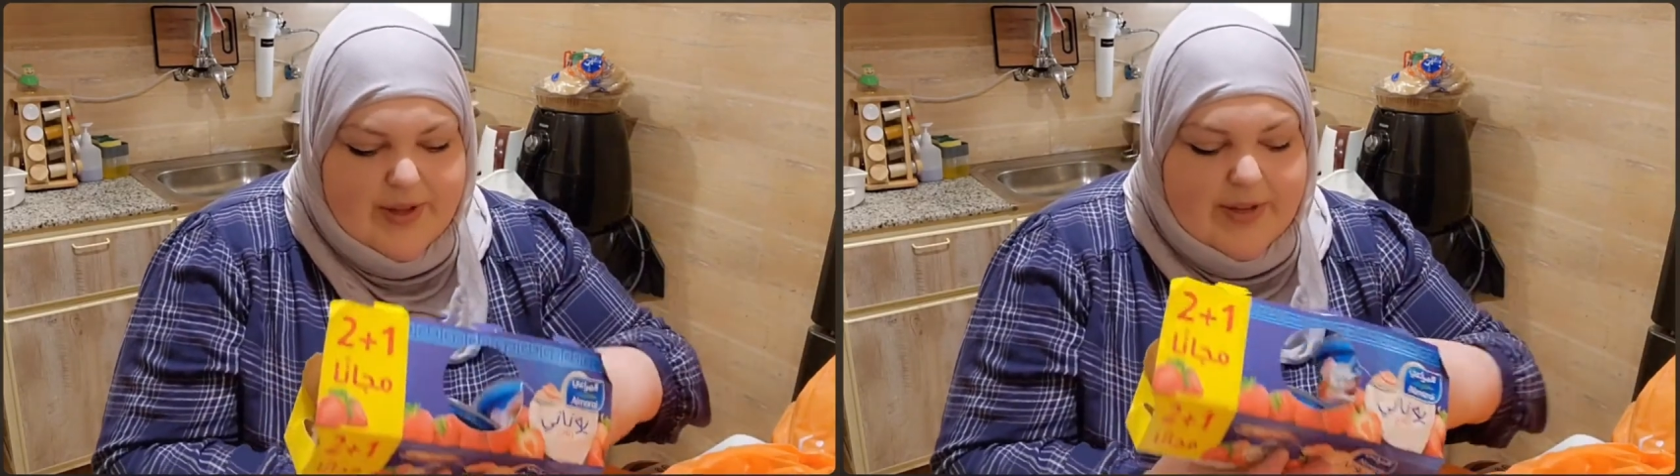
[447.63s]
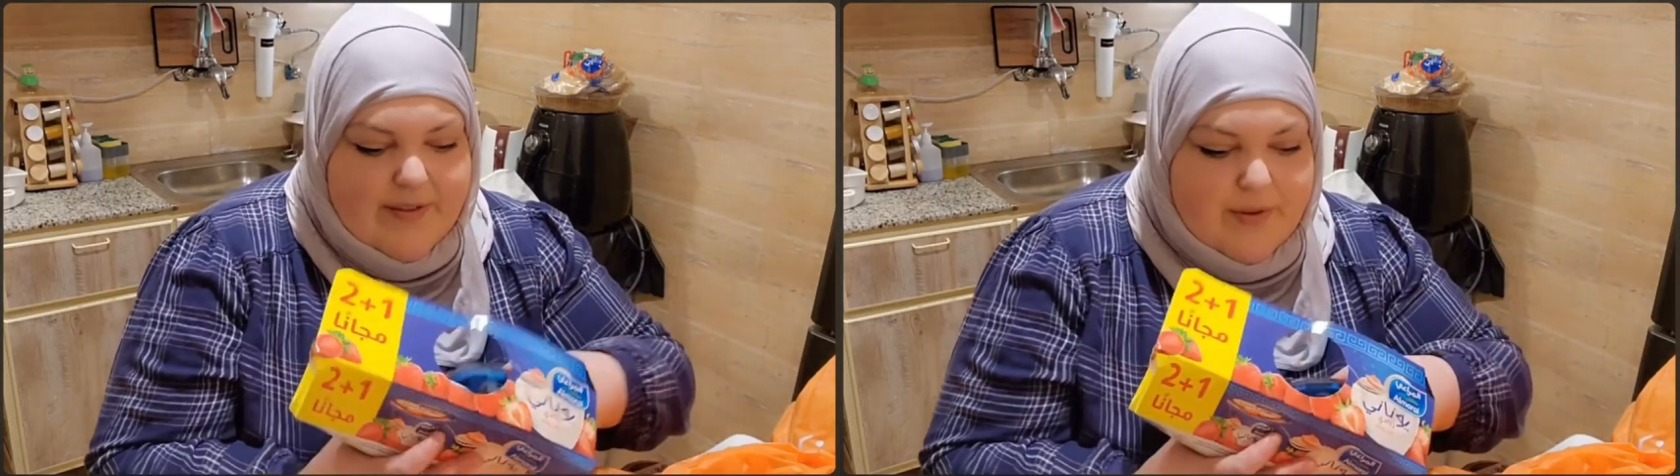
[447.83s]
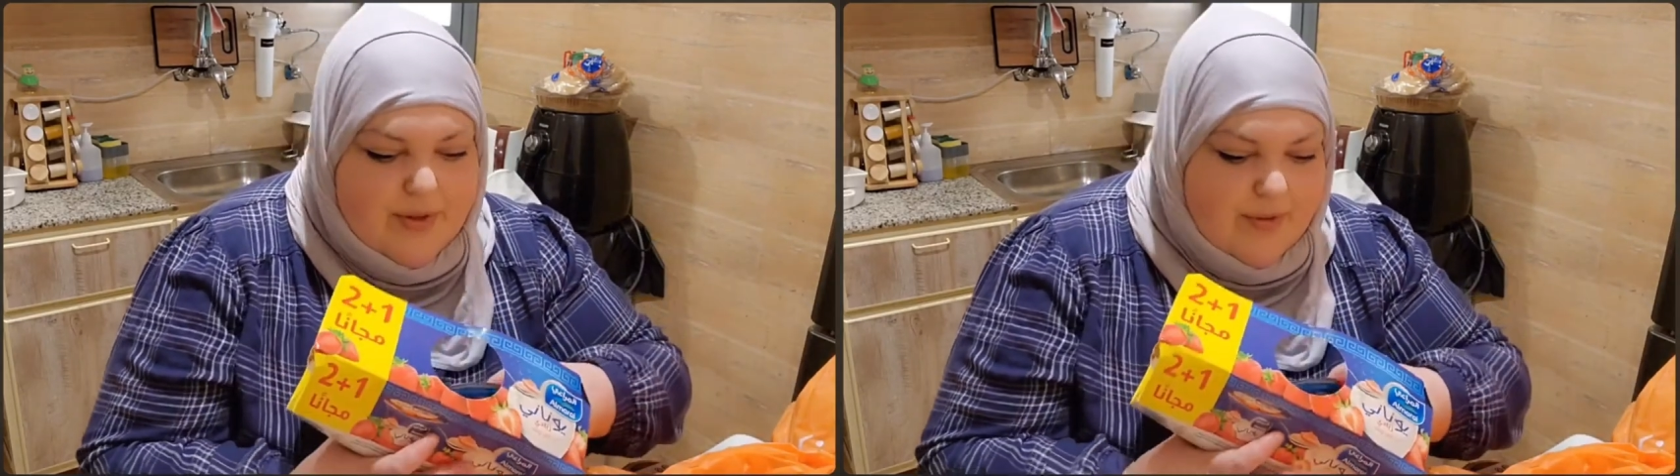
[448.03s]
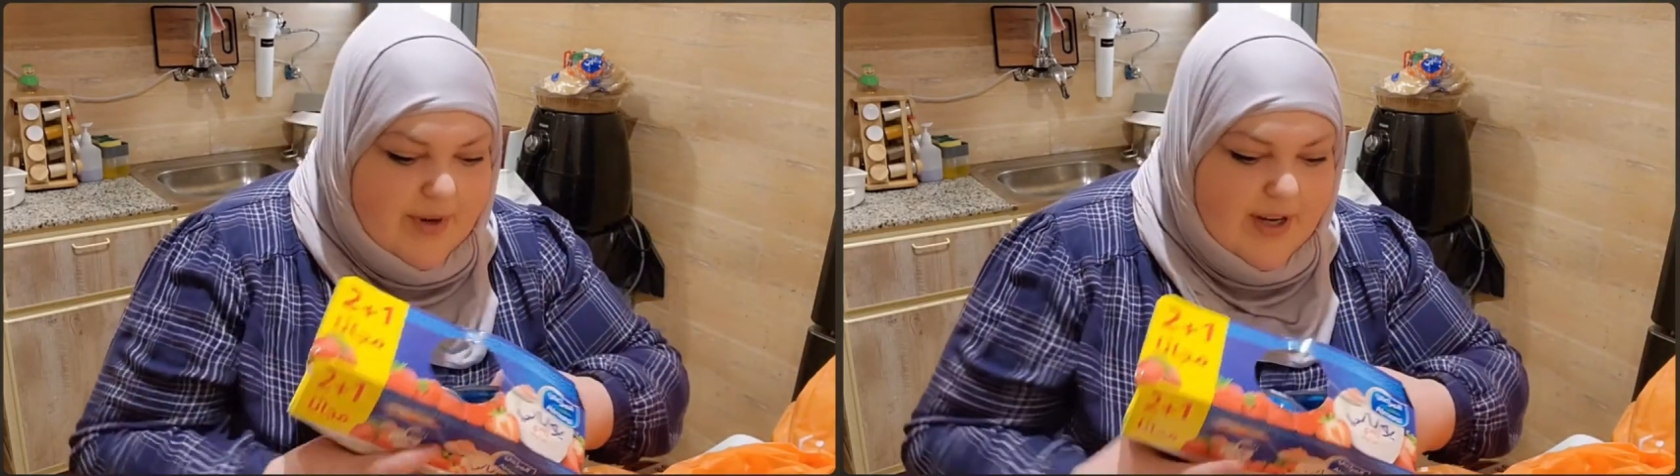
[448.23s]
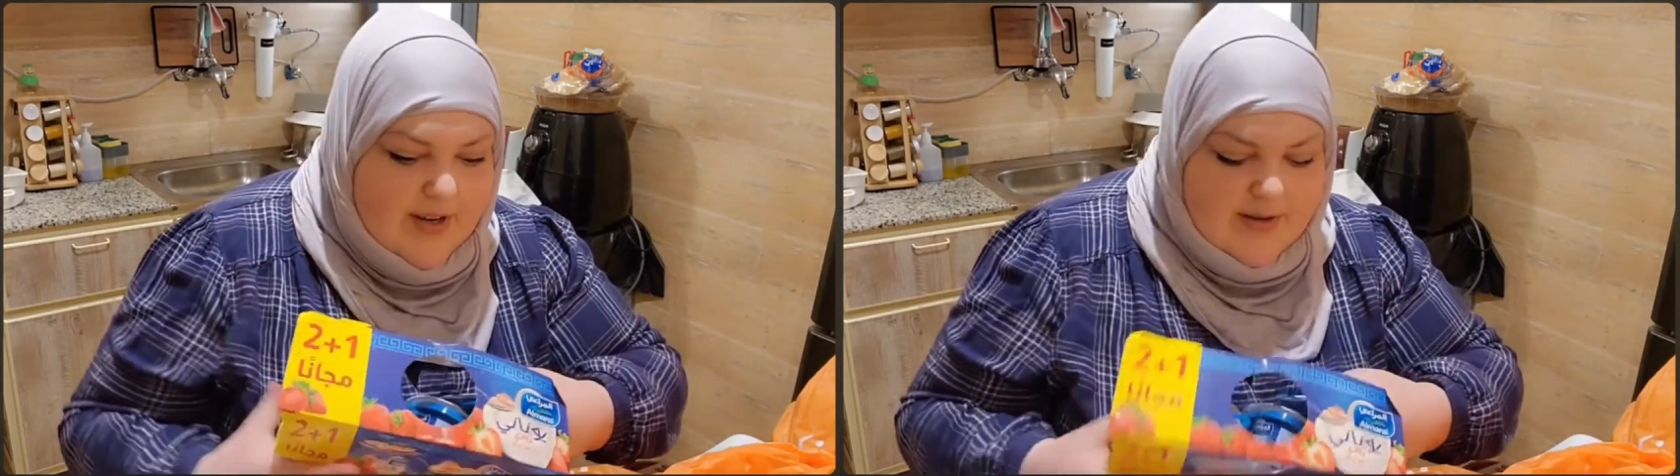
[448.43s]
oh, they only give you
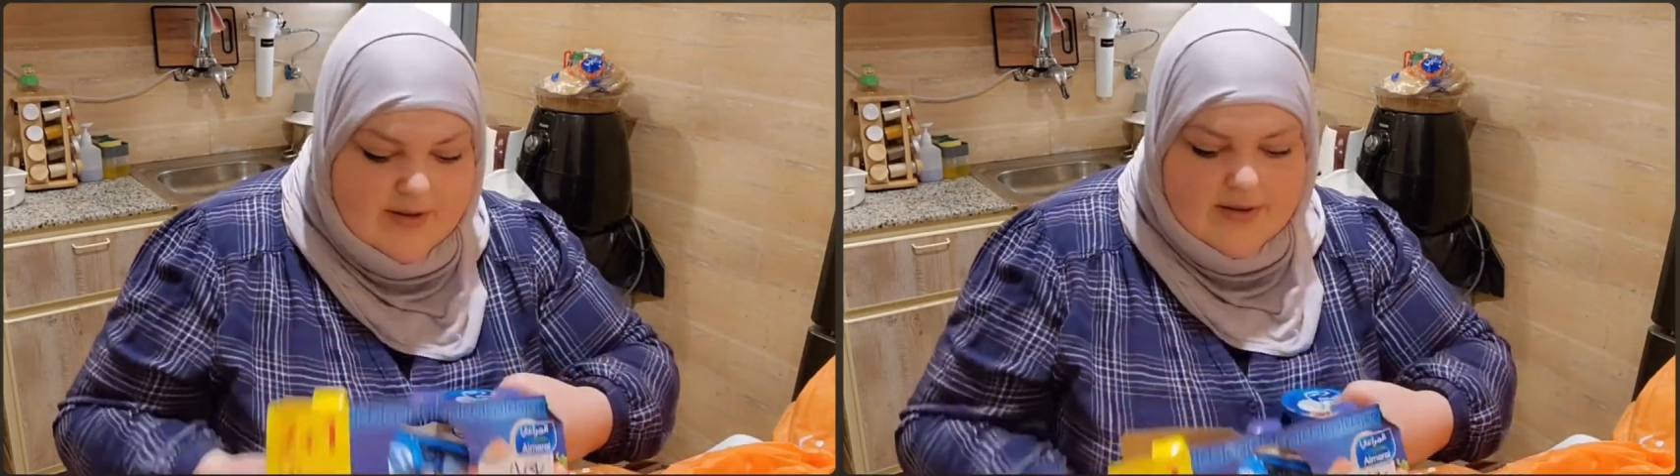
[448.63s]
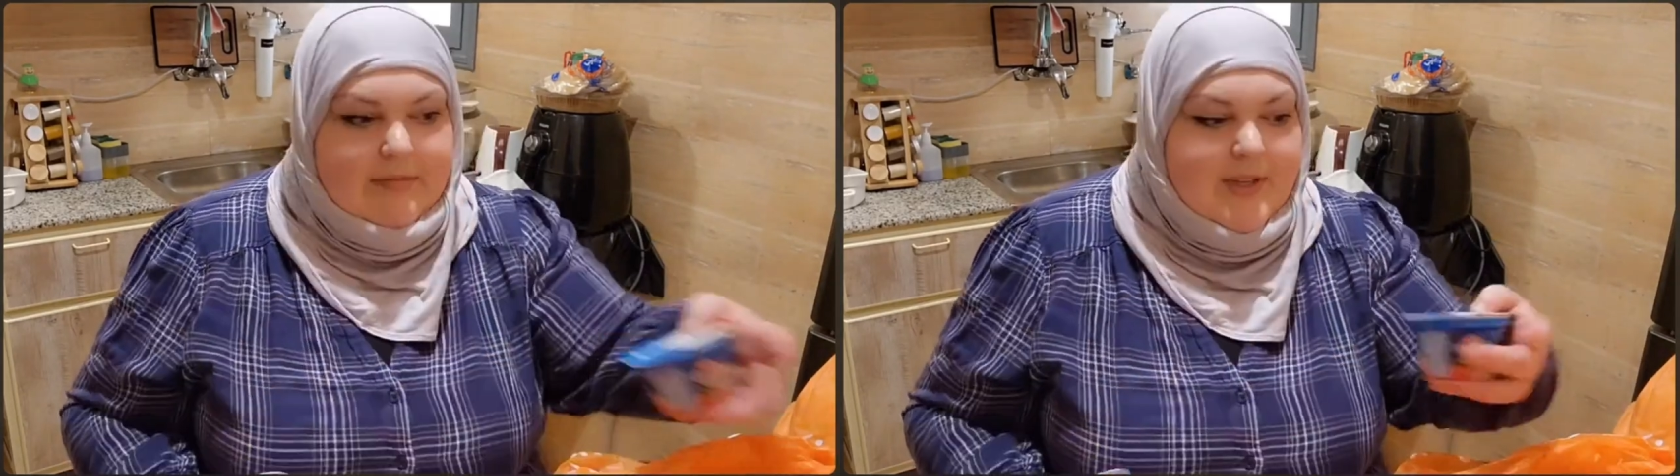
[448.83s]
three.